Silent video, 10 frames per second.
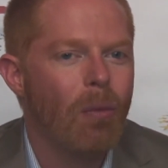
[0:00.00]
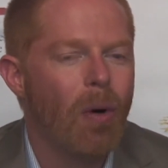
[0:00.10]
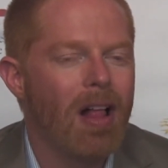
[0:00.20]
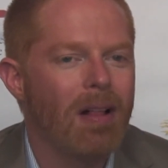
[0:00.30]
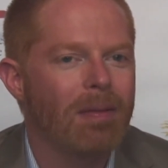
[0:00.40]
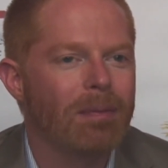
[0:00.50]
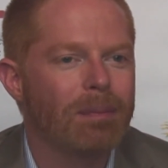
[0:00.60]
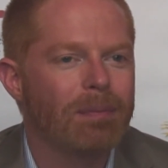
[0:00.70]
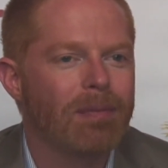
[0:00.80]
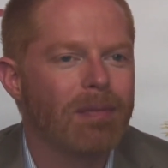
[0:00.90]
Well,
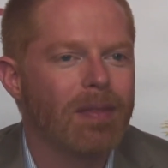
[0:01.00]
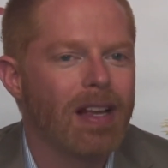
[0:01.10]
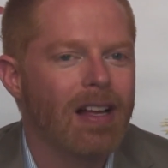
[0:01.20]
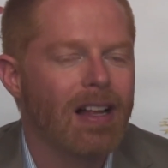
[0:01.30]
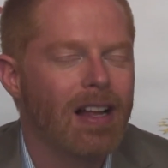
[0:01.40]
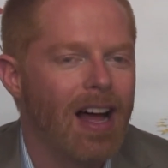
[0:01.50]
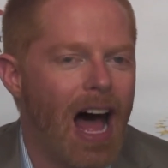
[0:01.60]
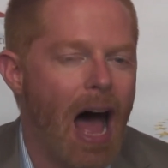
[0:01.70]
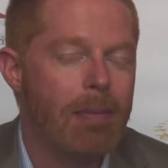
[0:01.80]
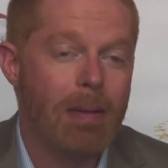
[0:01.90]

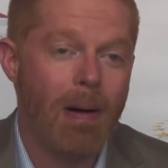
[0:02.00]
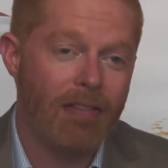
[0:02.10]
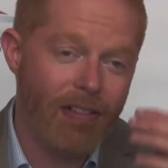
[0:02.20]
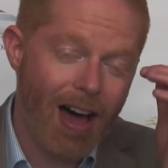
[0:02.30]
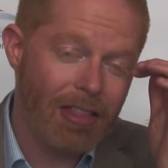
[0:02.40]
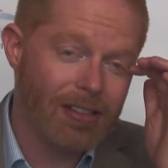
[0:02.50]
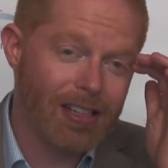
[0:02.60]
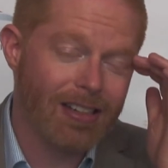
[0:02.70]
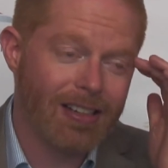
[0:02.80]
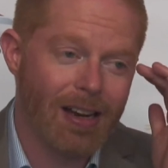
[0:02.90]
I mean, my father
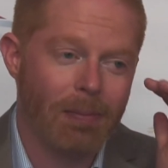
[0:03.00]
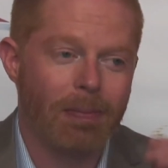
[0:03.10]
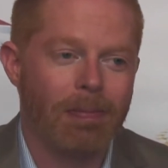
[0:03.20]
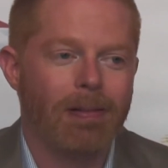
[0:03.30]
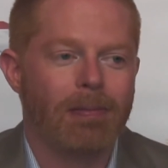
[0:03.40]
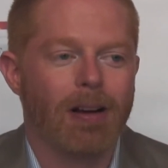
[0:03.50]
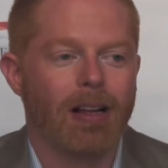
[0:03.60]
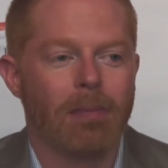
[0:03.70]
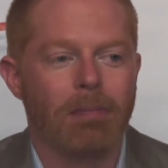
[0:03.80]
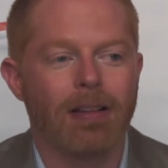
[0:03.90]
didn't
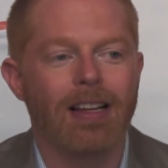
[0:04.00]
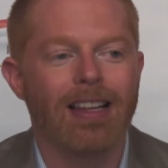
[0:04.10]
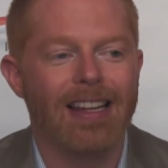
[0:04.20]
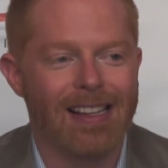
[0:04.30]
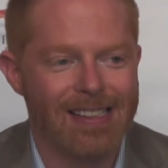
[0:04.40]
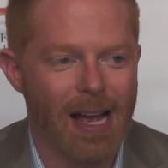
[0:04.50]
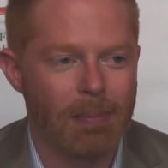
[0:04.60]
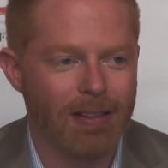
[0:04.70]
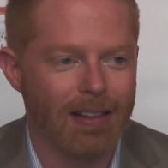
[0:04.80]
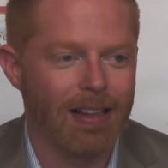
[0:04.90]
completely
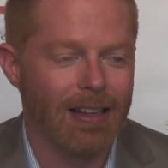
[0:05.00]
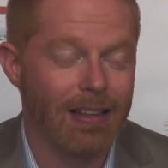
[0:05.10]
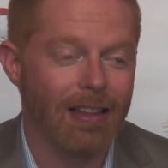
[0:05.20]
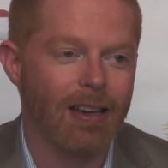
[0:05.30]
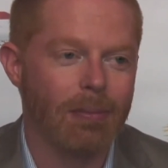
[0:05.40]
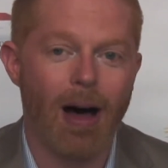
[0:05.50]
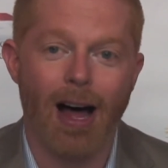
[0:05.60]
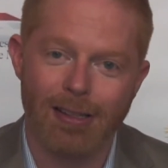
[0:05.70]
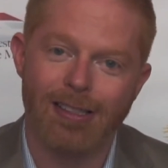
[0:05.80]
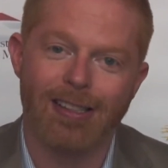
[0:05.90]
accept Lily, the little
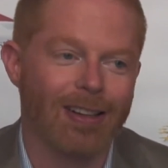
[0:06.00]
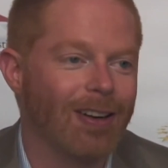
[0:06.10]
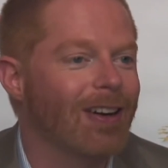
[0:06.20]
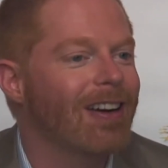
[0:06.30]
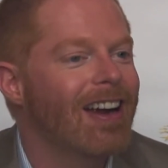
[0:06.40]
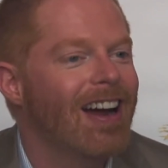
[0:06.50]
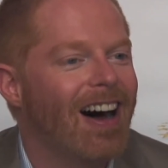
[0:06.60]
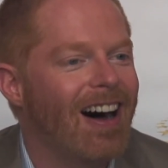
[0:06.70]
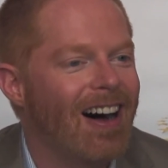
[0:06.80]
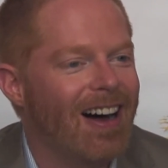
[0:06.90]
pot sticker,
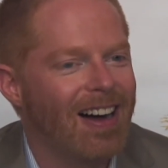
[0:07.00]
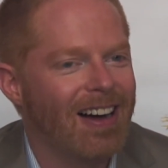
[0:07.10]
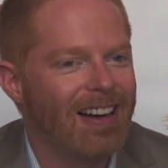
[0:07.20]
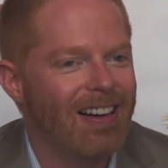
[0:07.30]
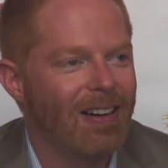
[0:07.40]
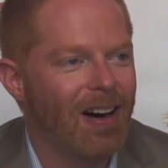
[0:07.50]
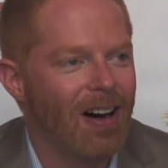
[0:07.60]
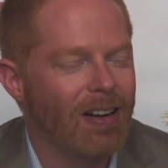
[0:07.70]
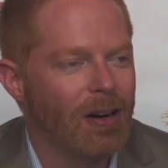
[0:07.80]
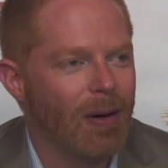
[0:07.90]
uh,
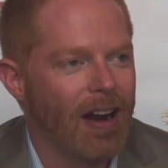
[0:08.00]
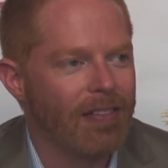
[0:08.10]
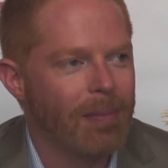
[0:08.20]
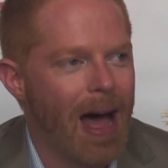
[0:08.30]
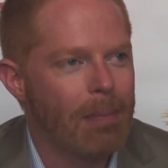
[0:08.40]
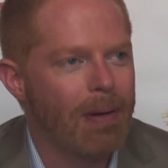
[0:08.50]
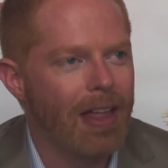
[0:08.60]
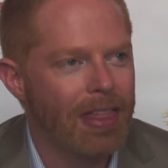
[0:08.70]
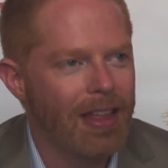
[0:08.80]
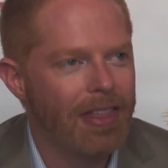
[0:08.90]
you know, right off the bat, but
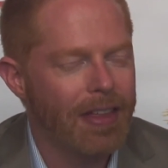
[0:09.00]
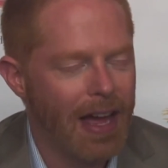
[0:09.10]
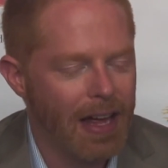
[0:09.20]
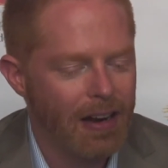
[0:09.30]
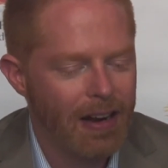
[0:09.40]
I think that